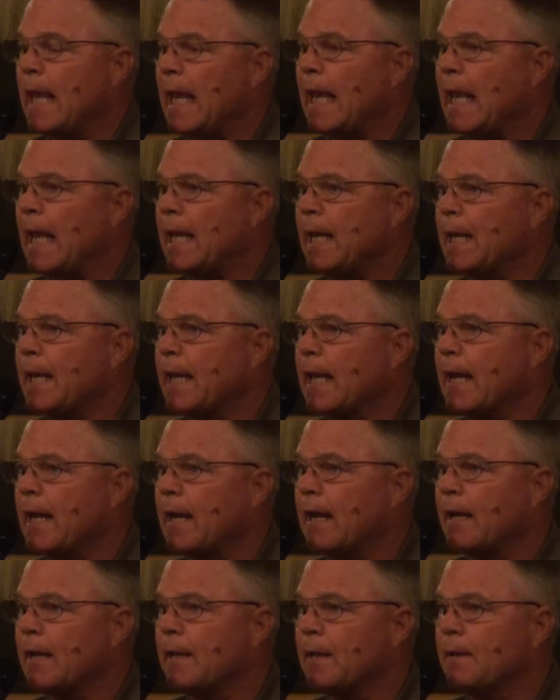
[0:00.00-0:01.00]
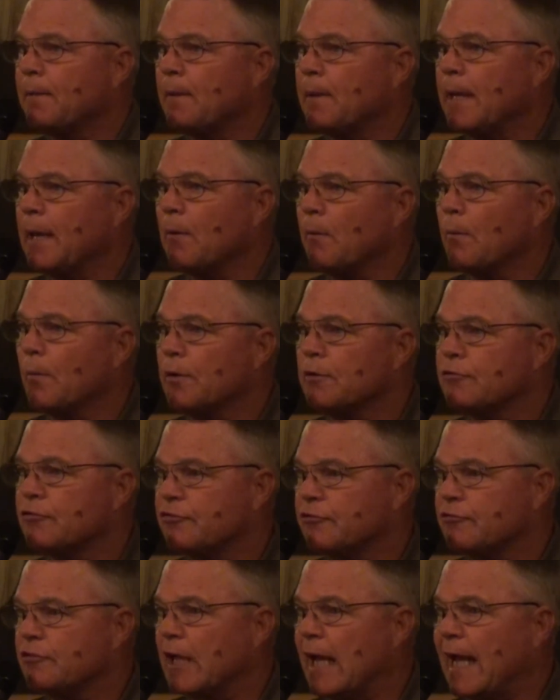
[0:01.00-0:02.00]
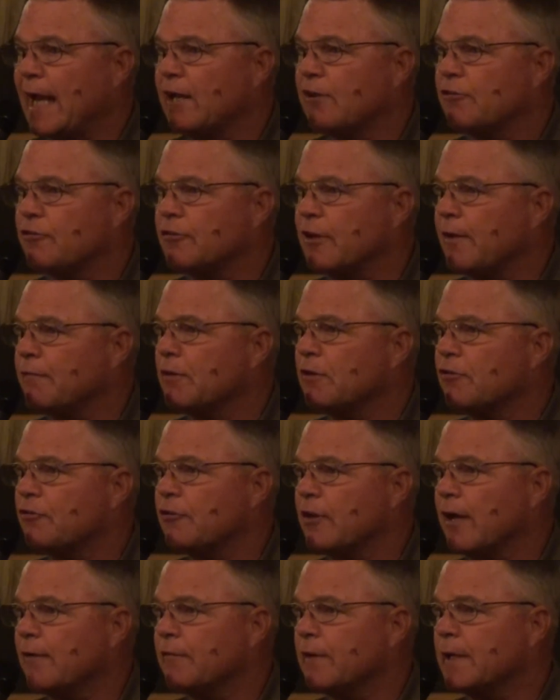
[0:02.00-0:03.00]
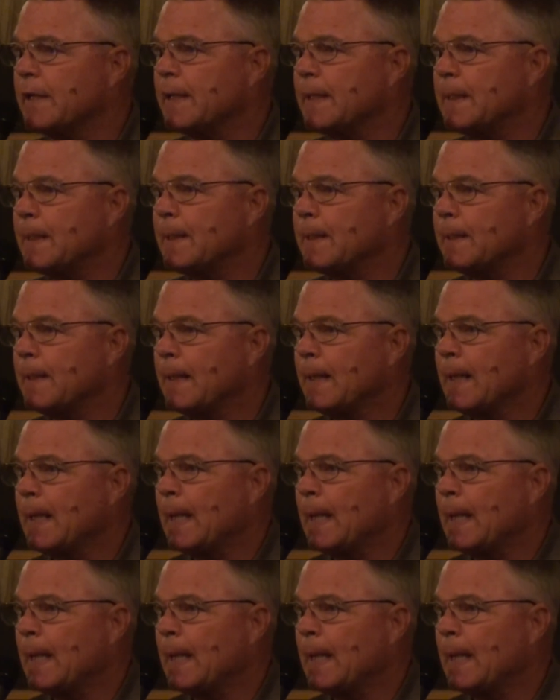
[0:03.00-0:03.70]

and it was tied 7-7,